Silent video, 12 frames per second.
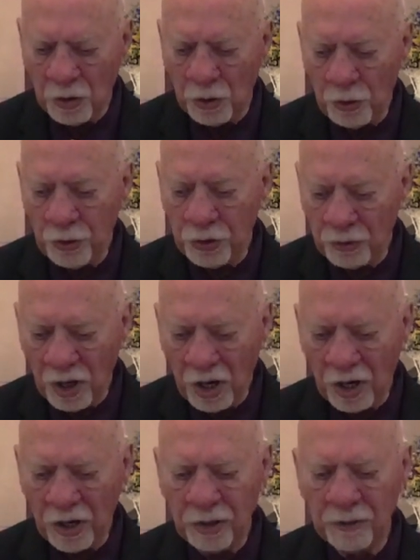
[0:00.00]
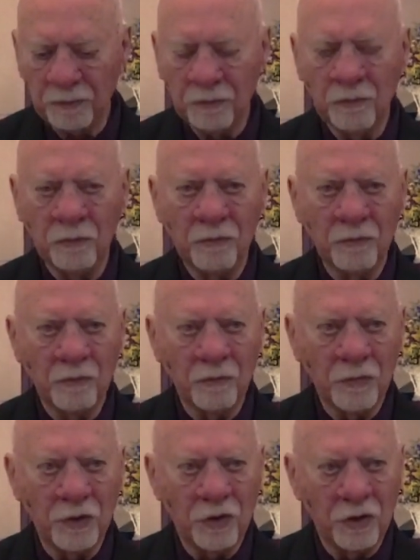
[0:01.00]
who you are.
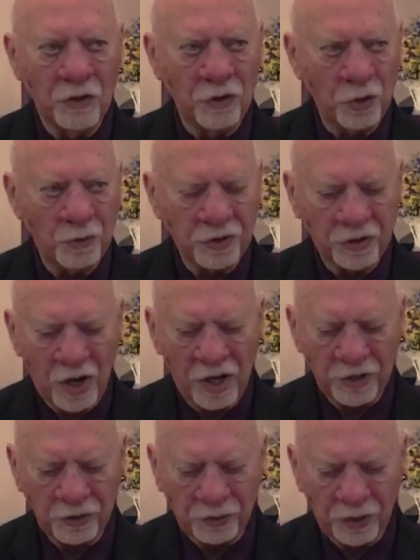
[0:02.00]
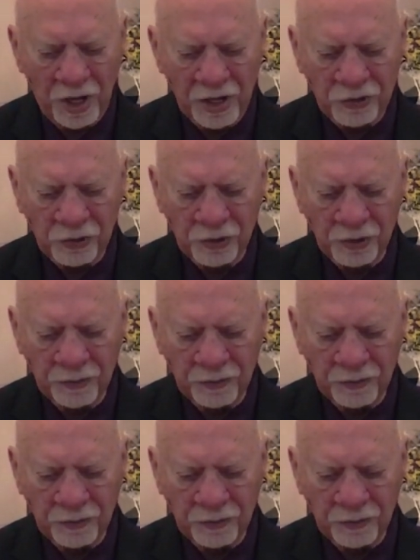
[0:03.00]
You're with God in Christ.